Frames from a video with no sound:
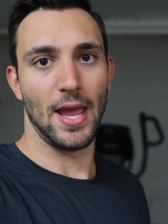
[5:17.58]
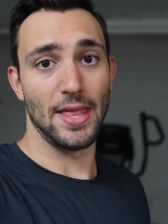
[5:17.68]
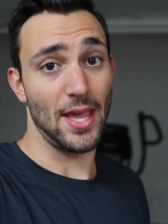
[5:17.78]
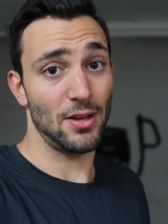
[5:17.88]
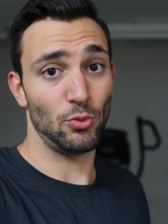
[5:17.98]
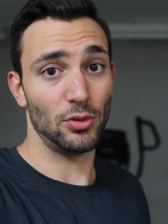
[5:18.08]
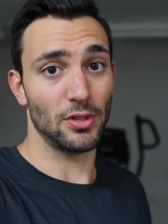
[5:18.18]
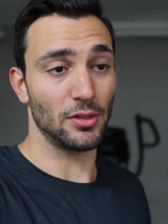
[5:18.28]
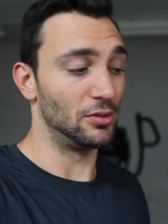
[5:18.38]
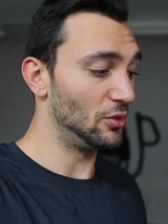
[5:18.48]
and that will
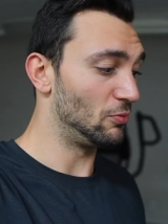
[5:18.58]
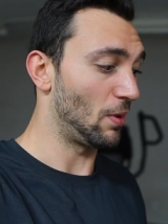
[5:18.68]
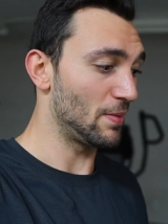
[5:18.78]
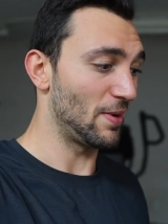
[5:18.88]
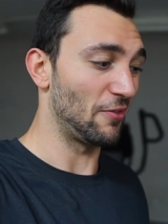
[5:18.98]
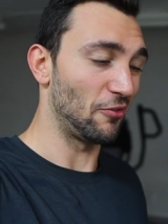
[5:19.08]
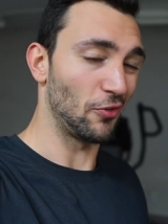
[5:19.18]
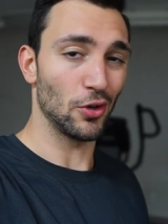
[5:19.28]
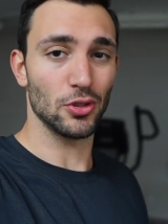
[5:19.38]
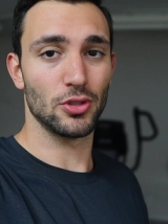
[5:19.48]
conclude probably my
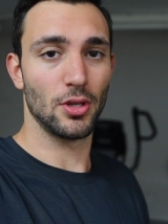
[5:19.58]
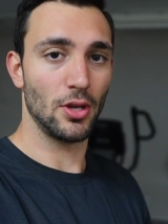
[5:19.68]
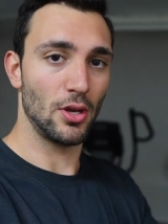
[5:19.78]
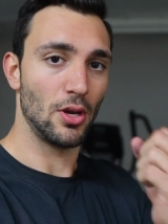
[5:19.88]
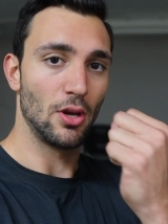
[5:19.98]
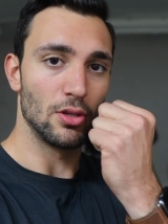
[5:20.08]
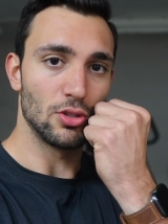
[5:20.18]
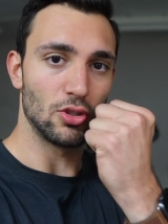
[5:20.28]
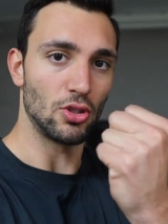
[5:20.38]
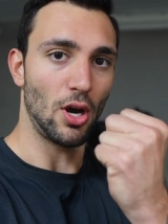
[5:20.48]
first
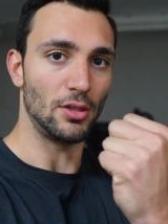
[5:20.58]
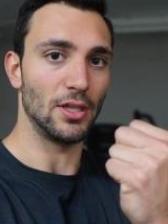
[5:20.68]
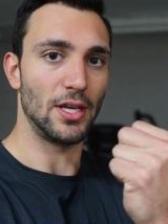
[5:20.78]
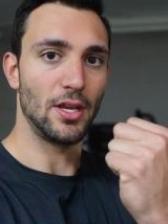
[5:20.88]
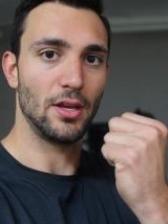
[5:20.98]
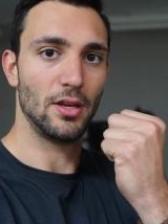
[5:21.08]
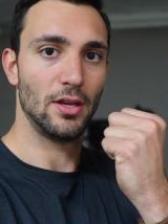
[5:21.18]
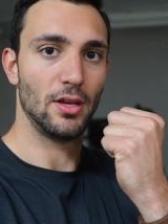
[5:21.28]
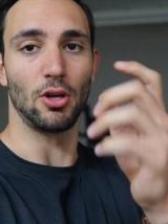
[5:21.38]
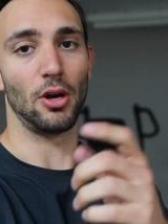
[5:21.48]
solid
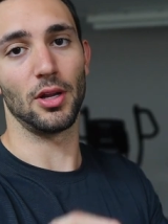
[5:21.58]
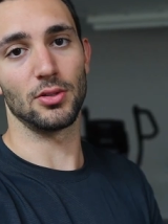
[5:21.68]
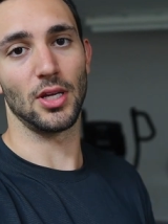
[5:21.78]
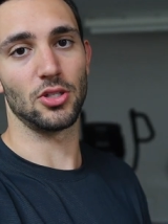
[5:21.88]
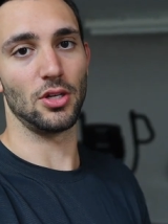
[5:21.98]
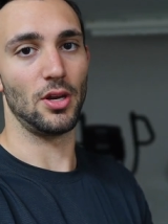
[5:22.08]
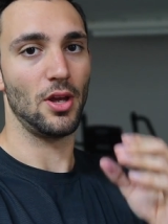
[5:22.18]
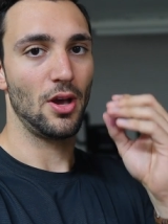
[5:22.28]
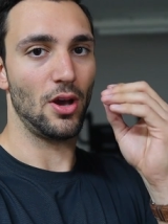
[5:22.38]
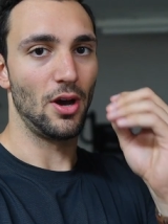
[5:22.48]
cardio session
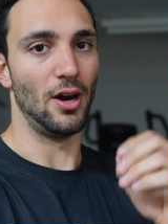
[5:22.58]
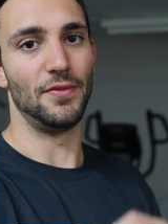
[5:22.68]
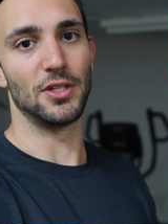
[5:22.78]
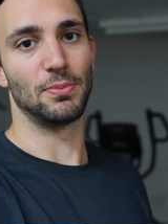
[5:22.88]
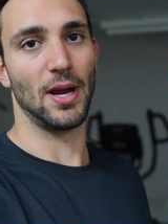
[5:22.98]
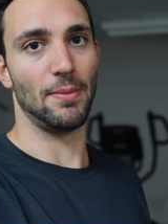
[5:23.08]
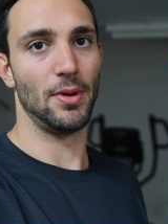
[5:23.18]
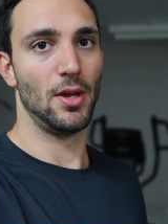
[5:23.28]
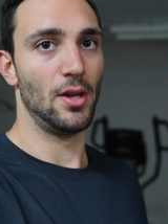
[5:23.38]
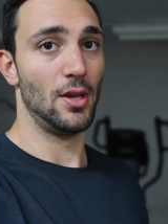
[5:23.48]
of this
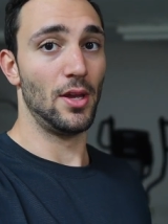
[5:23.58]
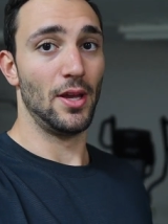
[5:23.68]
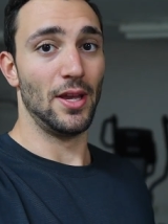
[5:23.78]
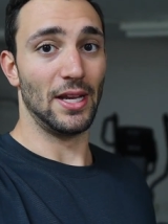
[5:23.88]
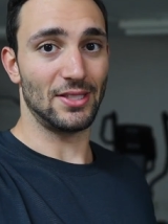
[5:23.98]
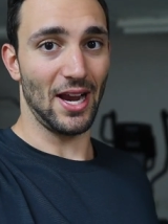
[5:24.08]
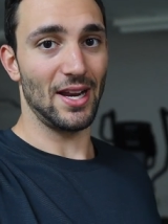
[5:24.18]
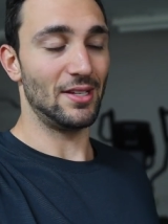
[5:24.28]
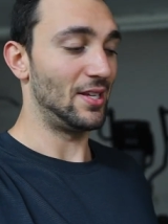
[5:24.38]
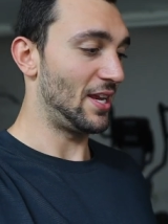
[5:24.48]
prep.
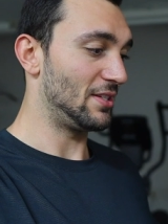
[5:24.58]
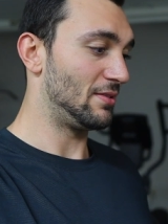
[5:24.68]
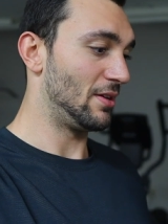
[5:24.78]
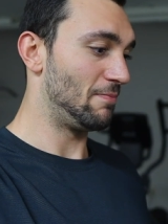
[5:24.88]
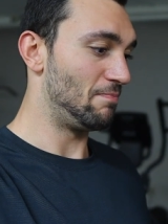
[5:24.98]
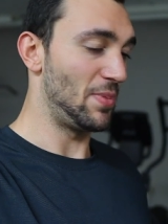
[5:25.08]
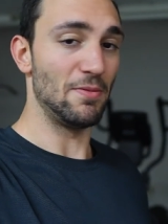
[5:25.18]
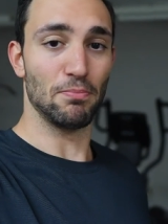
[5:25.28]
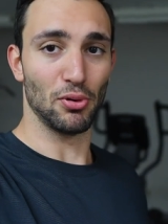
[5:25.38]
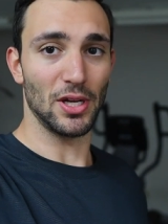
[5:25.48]
Excited, today's
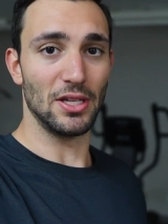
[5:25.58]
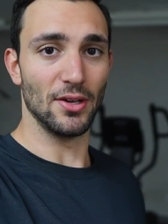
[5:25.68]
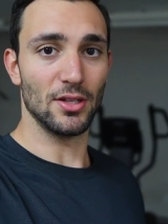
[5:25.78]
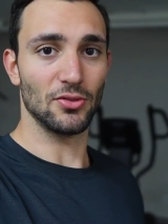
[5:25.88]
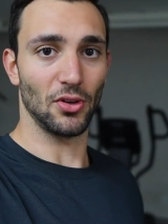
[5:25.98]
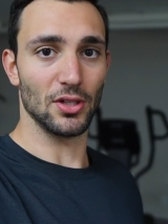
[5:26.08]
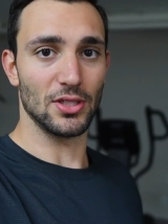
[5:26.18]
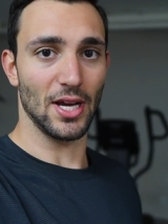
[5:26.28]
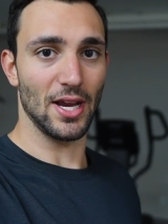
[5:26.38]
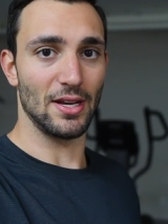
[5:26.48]
been pretty good as far as
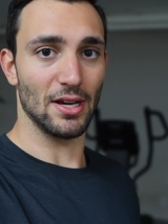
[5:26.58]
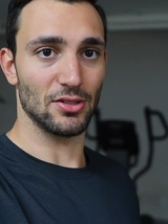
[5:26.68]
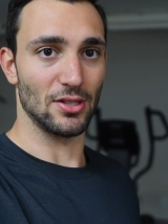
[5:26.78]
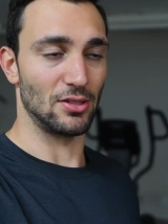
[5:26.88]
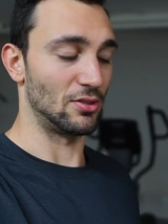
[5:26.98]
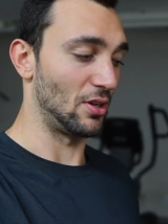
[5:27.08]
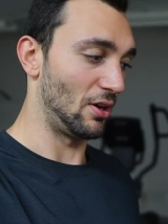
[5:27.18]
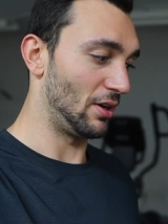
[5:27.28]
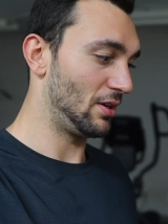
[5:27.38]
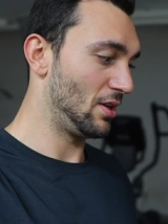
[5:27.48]
diet and exercise is
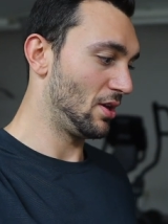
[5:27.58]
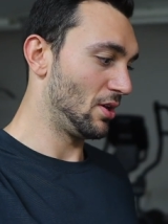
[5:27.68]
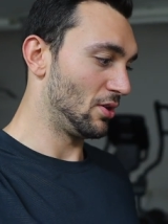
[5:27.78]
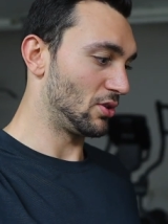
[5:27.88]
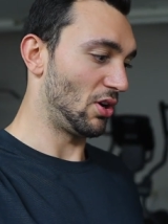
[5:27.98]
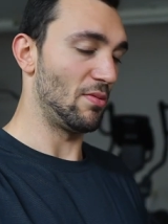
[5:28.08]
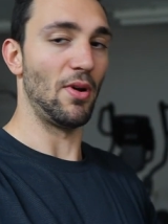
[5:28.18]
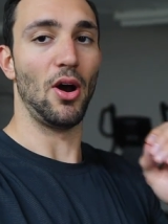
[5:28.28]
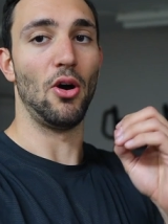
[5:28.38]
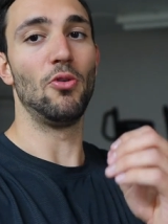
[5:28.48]
gone. So I'm
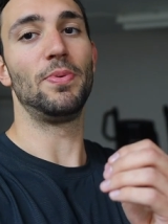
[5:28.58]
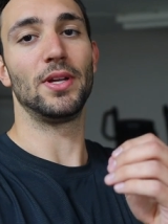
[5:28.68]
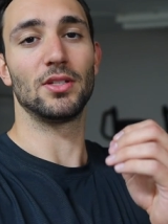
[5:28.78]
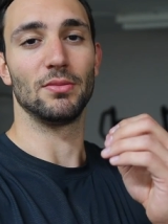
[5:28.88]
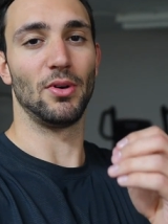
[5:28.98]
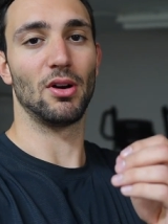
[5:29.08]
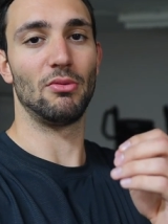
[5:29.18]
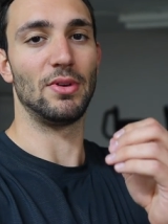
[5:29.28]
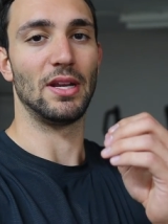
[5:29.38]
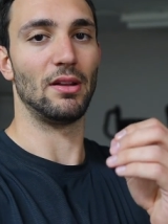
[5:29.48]
hoping tomorrow
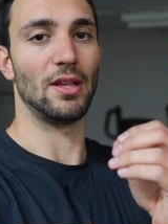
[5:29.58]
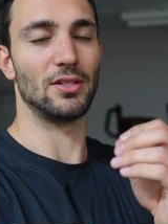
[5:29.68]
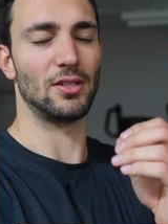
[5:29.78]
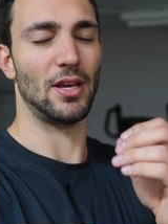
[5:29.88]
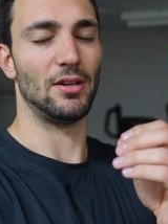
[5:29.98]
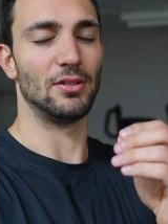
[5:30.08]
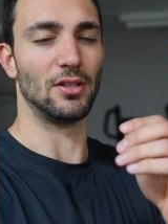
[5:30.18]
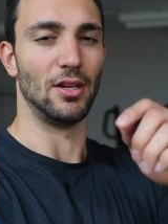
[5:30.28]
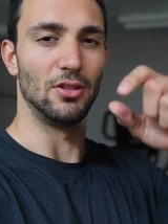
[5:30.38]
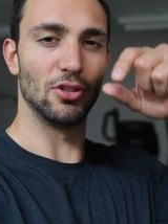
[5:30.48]
when we get on that scale, it's
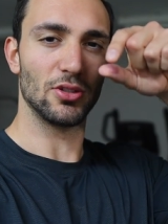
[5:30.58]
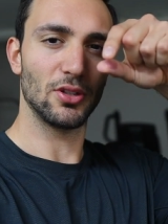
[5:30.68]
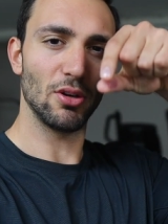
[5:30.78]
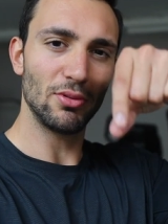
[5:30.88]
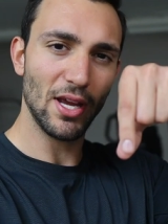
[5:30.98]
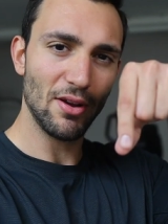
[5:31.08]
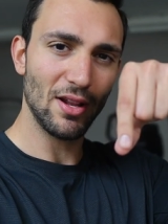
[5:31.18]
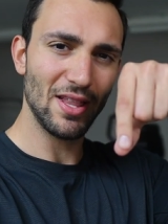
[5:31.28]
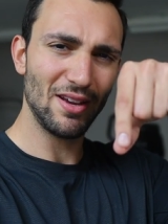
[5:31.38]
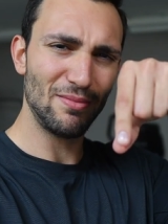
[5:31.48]
gonna just go down a
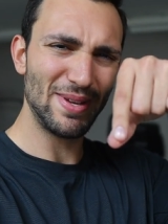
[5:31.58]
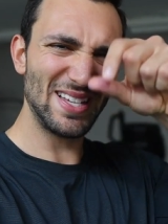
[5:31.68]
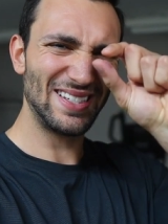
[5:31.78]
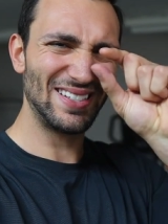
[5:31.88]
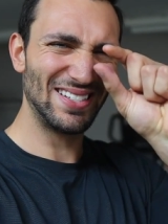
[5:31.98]
little bit,